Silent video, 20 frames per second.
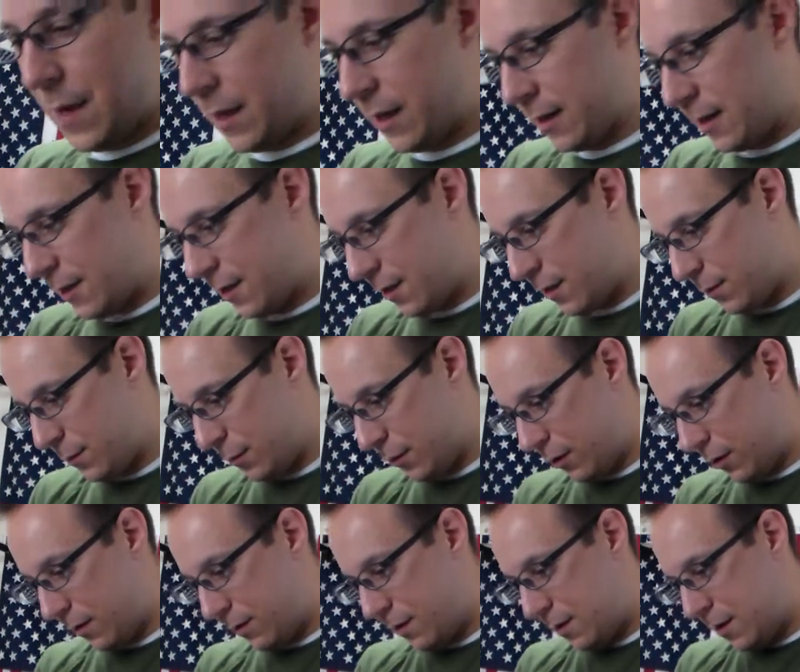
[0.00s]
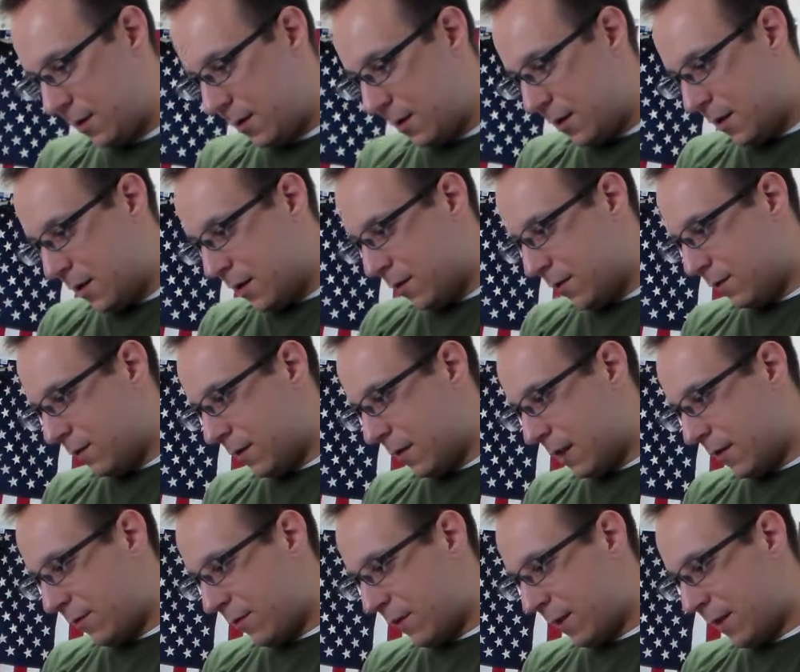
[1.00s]
mechanism or
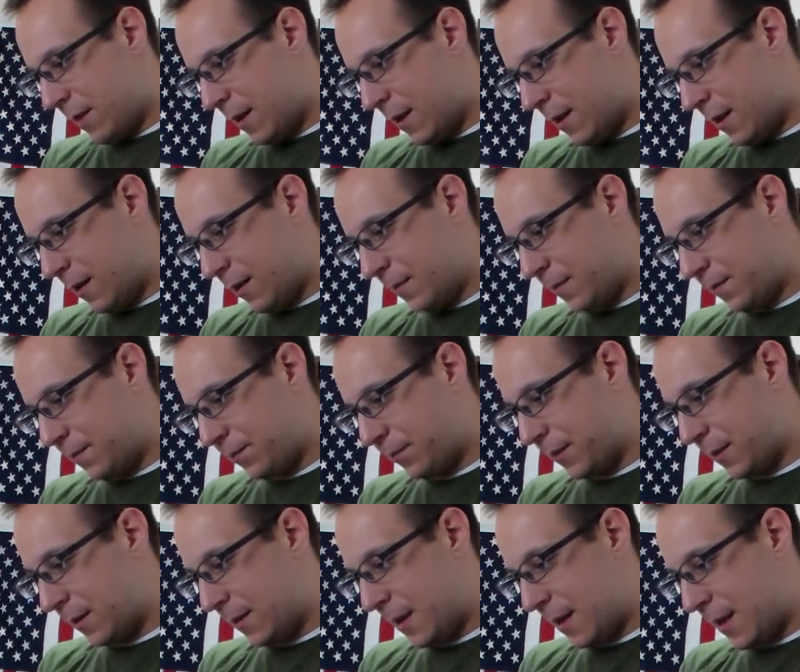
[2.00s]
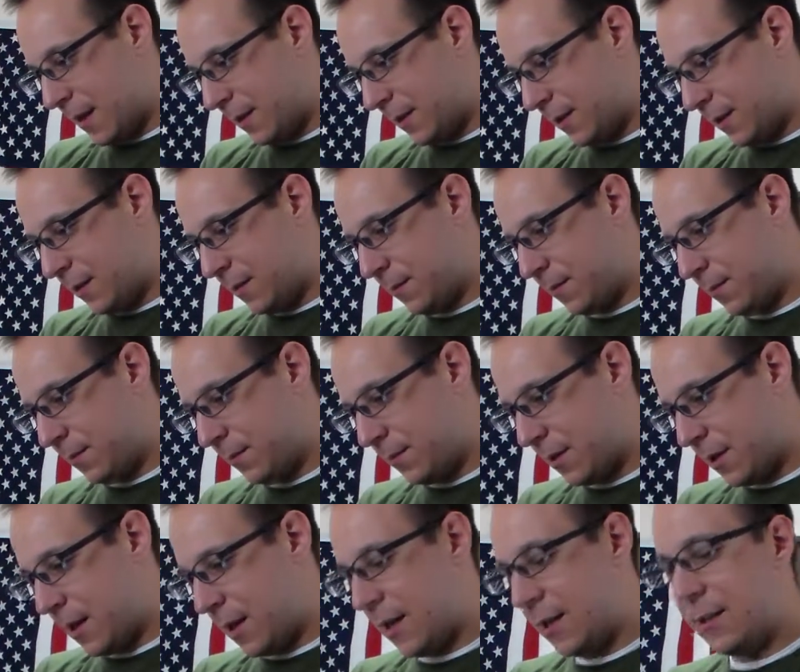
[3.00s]
whatever in there that's
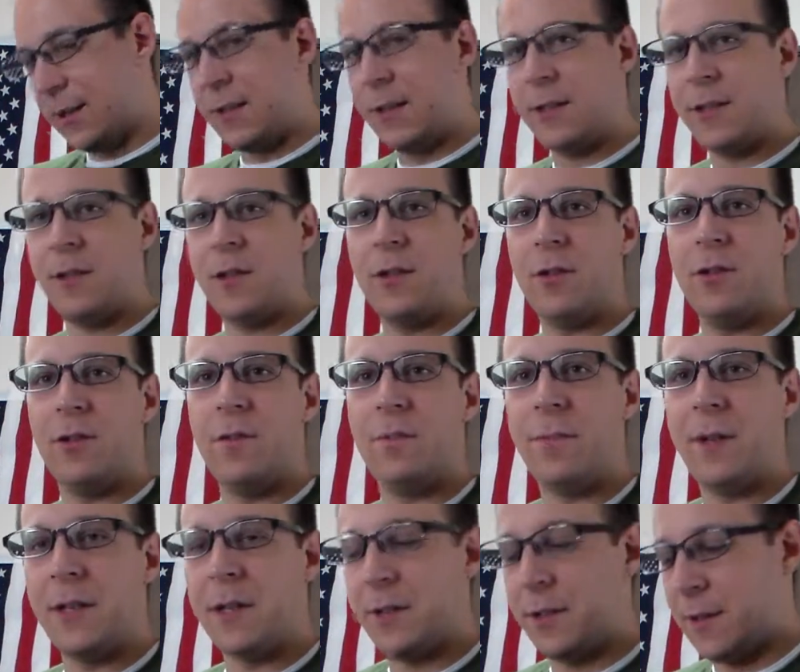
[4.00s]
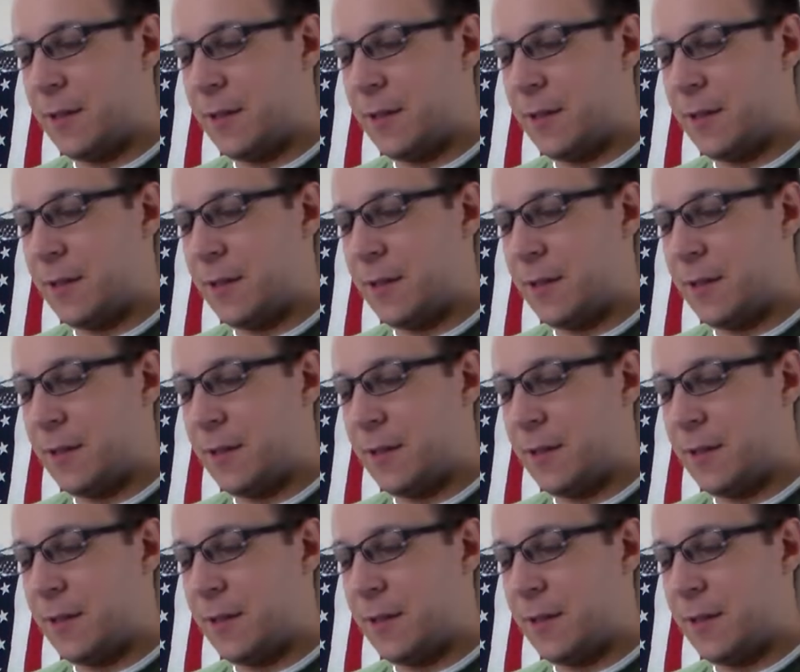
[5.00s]
causing it to be